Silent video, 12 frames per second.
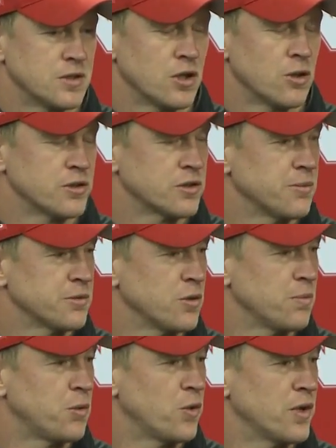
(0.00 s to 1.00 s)
there always comes to
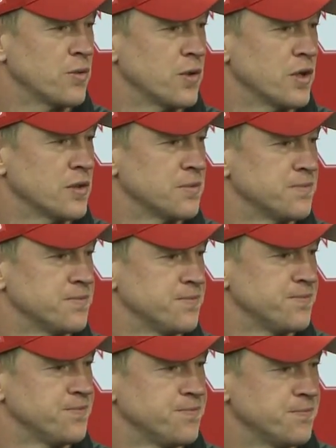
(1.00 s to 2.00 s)
a point where
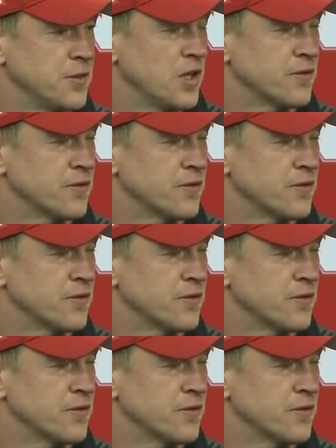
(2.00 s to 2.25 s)
you